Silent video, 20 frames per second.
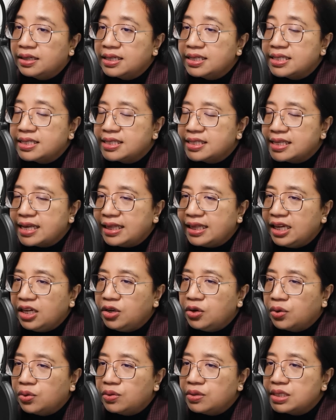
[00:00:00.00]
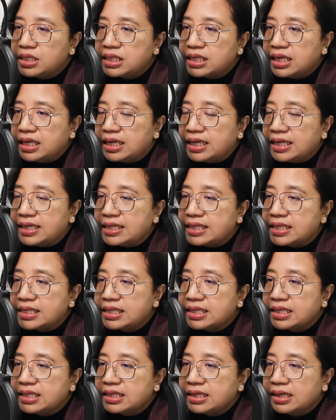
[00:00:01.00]
Setting goals
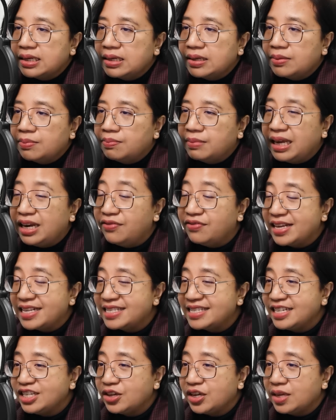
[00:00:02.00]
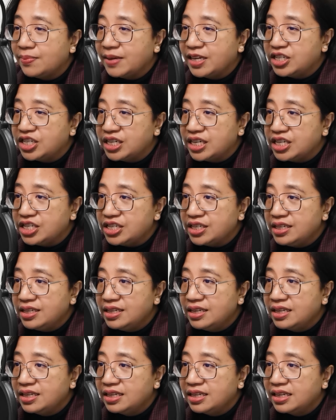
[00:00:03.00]
is manifesting your imagination.
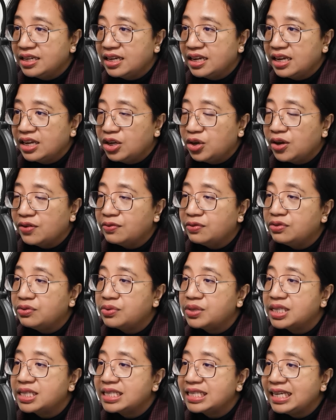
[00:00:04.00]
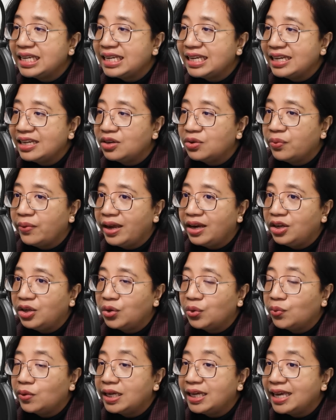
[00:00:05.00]
You have to seed it when
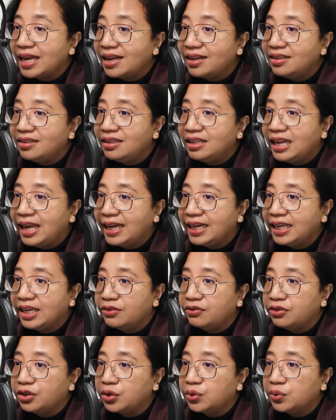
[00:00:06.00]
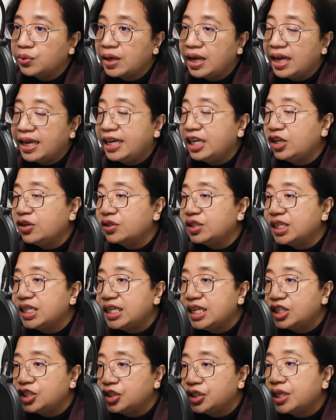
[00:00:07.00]
you were young, like if you are in your
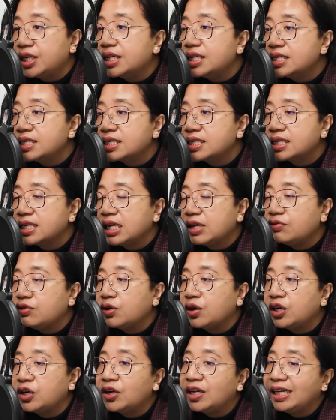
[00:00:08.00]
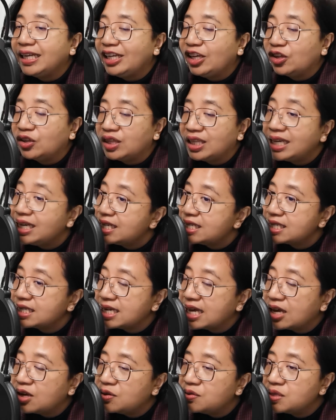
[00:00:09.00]
teenage years. If you're not in your teens
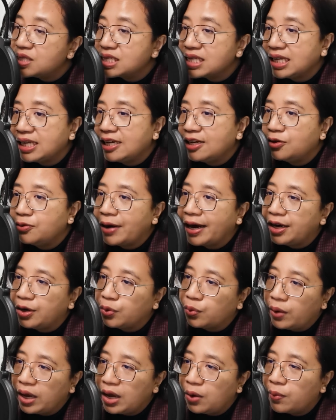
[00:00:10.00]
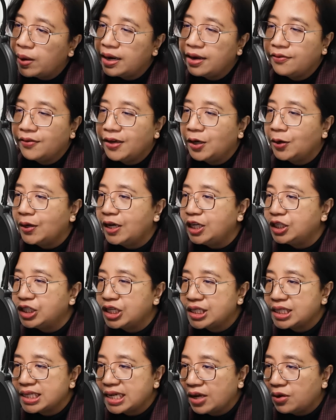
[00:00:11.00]
now, seed it right away, whatever your age
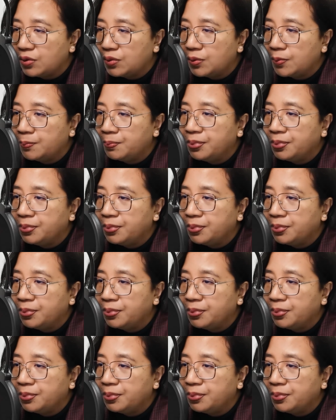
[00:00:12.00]
is now.